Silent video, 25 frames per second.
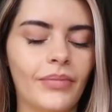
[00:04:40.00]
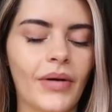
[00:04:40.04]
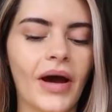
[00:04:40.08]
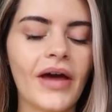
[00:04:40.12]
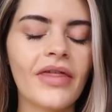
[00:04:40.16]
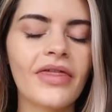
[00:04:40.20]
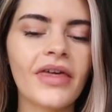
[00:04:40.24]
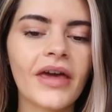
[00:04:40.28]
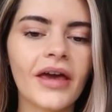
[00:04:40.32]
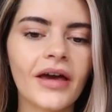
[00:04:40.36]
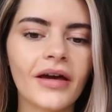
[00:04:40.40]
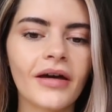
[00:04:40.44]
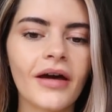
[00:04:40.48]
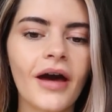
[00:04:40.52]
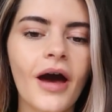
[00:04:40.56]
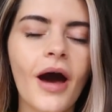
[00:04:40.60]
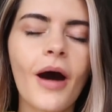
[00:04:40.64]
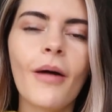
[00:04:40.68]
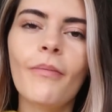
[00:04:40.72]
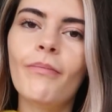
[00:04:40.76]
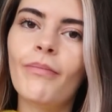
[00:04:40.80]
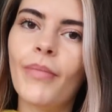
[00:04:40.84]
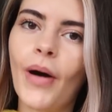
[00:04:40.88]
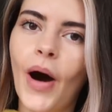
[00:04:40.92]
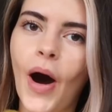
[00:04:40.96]
but I think
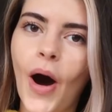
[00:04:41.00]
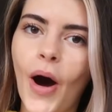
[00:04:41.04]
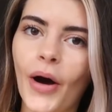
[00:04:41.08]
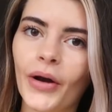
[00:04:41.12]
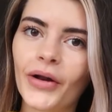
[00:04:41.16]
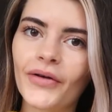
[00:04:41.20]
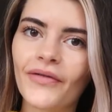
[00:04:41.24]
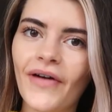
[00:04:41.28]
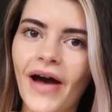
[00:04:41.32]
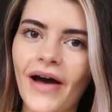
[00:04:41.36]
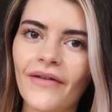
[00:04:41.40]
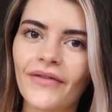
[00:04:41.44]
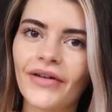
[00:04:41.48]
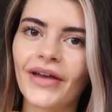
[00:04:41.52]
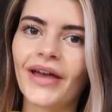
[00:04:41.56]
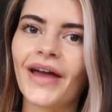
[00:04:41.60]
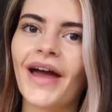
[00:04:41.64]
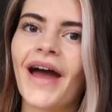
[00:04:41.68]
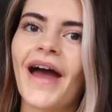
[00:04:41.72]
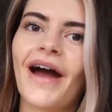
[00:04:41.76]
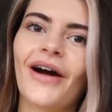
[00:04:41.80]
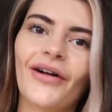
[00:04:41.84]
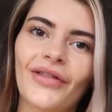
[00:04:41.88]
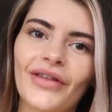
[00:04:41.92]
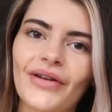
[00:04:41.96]
part of
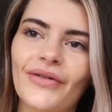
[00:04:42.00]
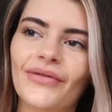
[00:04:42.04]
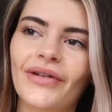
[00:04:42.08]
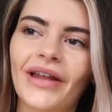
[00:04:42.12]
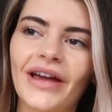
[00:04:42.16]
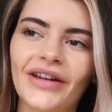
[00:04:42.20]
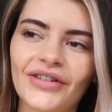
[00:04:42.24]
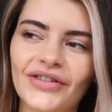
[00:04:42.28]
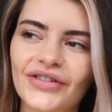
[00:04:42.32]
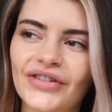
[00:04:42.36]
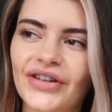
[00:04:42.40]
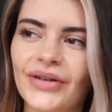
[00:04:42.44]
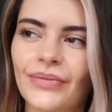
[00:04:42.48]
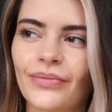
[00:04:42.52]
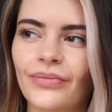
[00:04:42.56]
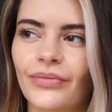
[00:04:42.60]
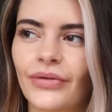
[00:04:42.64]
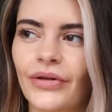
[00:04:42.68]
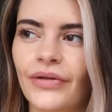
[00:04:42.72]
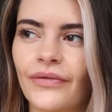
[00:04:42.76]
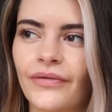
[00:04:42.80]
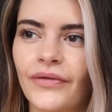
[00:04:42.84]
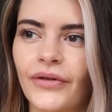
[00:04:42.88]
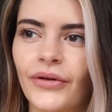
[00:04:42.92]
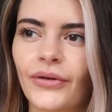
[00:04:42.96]
having a healthy
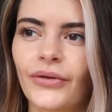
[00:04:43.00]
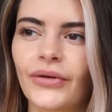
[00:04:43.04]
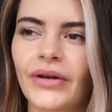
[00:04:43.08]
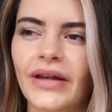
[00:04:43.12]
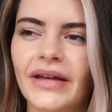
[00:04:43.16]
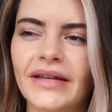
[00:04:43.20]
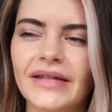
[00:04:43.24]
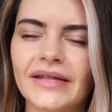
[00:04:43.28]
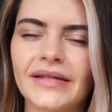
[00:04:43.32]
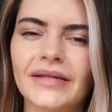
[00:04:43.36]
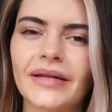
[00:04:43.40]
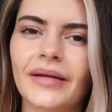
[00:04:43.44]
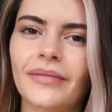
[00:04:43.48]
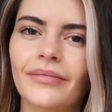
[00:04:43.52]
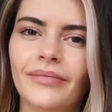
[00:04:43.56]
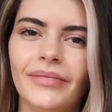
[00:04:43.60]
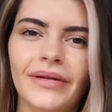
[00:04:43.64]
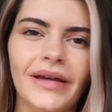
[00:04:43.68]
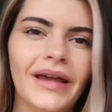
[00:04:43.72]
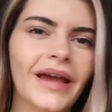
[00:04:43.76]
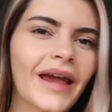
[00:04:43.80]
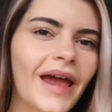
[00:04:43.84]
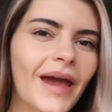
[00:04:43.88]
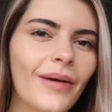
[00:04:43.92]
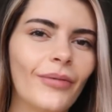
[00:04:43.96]
relationship with food is
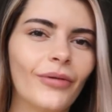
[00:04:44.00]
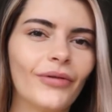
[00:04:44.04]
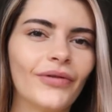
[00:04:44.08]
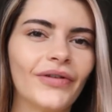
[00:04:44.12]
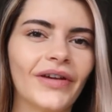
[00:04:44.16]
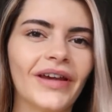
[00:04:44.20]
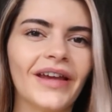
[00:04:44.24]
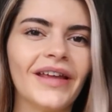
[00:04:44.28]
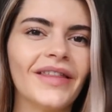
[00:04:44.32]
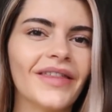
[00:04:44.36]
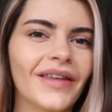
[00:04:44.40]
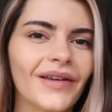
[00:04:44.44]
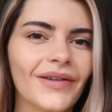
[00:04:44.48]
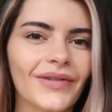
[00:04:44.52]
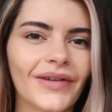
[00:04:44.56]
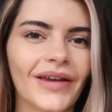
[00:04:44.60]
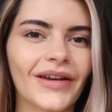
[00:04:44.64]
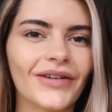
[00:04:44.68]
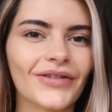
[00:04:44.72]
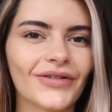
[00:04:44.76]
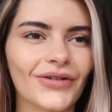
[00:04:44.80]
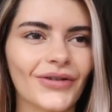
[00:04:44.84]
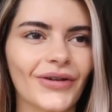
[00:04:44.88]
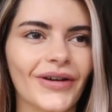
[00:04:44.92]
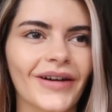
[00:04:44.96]
being able to eat things
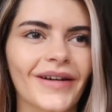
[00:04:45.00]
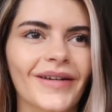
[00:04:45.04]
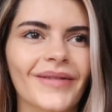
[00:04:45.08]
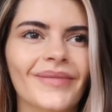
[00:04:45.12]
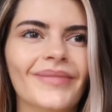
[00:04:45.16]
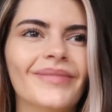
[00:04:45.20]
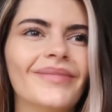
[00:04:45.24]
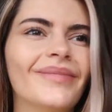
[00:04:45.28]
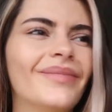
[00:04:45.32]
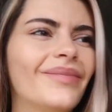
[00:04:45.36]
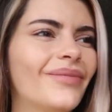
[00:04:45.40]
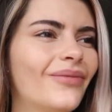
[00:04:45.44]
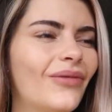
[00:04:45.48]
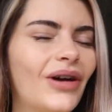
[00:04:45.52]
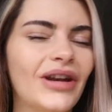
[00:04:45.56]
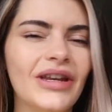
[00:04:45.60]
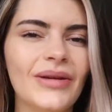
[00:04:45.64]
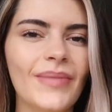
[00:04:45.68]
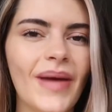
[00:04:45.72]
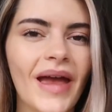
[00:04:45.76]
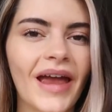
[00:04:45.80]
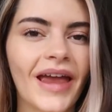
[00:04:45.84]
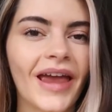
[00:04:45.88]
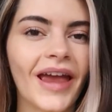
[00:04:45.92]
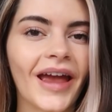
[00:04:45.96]
like sugar when
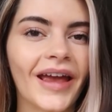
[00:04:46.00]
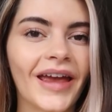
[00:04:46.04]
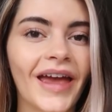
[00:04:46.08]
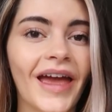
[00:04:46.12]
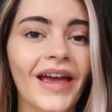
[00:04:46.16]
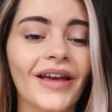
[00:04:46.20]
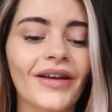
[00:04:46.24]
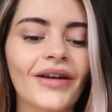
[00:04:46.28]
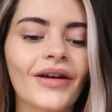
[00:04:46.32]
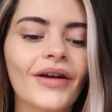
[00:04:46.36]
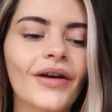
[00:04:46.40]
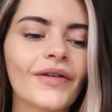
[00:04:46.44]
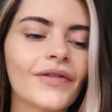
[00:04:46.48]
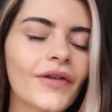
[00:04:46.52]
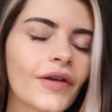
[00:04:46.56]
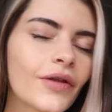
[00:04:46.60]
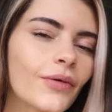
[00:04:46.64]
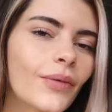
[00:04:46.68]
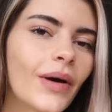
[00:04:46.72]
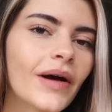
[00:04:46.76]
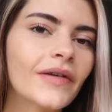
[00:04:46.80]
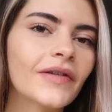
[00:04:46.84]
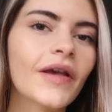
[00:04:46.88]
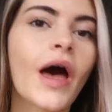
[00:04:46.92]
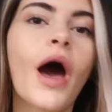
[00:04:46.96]
you're making a cake, because
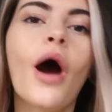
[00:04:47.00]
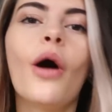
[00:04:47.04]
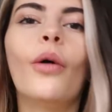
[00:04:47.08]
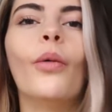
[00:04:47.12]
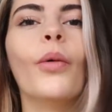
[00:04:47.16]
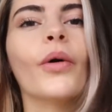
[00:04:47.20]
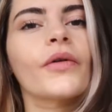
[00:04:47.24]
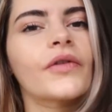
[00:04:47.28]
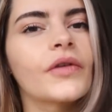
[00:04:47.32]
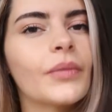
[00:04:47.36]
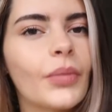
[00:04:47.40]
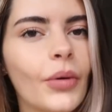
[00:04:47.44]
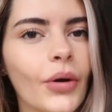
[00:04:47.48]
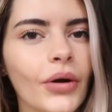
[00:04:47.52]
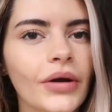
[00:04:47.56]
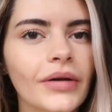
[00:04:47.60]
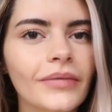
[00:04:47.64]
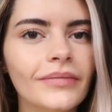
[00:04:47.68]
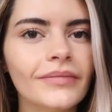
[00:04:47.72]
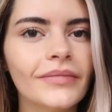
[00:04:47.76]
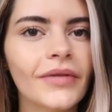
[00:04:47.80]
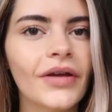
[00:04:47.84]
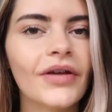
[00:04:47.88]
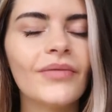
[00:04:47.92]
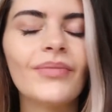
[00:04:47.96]
otherwise, what's the
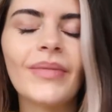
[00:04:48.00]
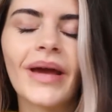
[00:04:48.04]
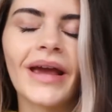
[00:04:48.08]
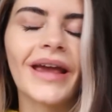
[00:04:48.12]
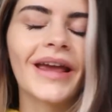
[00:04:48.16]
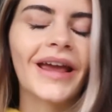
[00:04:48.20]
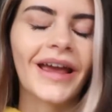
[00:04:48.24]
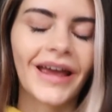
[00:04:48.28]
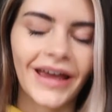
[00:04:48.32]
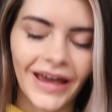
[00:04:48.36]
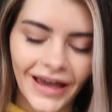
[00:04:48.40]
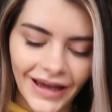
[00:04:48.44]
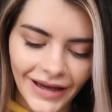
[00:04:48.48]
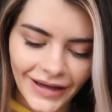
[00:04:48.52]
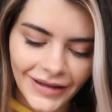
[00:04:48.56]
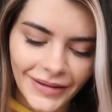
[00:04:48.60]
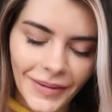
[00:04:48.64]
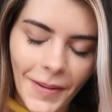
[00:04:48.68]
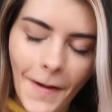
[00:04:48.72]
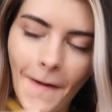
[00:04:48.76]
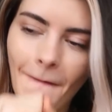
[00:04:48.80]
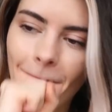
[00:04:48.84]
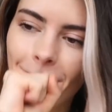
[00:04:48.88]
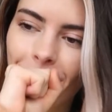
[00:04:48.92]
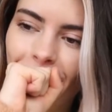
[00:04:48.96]
point in making a cake?
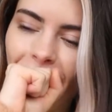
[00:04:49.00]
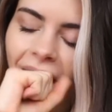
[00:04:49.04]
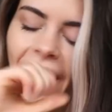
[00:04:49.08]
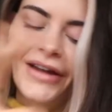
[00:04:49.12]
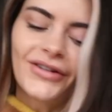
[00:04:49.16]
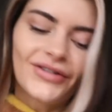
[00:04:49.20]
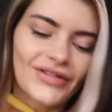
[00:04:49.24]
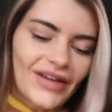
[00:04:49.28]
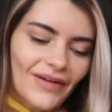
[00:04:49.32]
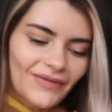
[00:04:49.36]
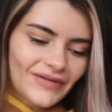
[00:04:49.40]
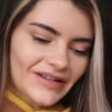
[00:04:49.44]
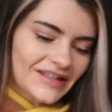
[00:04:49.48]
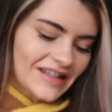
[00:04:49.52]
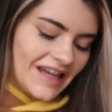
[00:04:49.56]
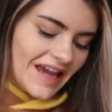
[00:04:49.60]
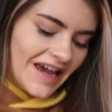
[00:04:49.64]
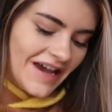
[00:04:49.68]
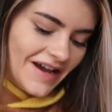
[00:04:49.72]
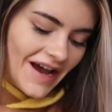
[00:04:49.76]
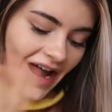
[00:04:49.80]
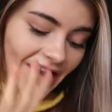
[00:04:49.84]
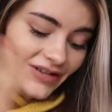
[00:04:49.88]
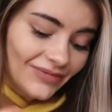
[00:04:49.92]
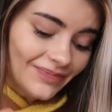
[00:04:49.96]
I just have to
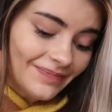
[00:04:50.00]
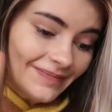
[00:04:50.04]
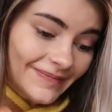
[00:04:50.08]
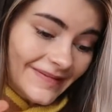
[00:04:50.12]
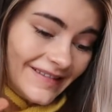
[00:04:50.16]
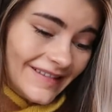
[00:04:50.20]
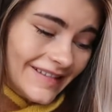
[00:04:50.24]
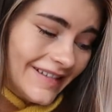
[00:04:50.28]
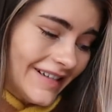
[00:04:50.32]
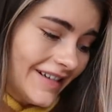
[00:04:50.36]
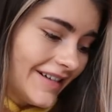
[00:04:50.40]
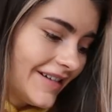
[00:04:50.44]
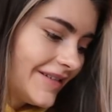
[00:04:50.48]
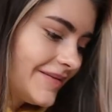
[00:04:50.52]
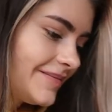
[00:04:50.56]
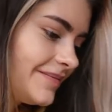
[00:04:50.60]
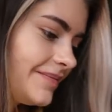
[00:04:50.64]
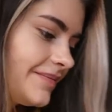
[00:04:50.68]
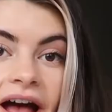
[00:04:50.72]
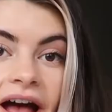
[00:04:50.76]
say it. No one is saying